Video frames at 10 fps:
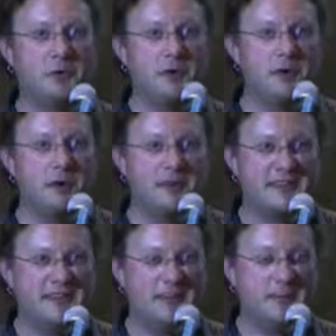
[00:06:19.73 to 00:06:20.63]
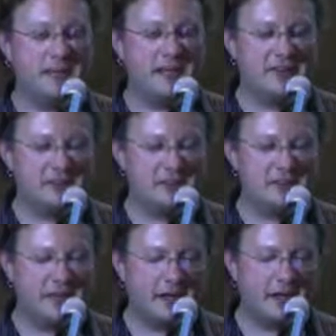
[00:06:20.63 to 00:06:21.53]
or otherwise can't be matched up to
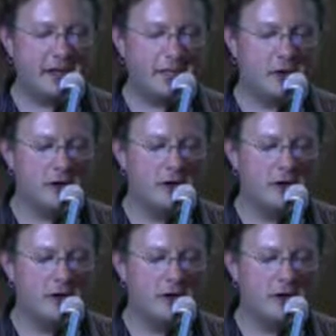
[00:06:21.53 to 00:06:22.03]
Tiger anymore.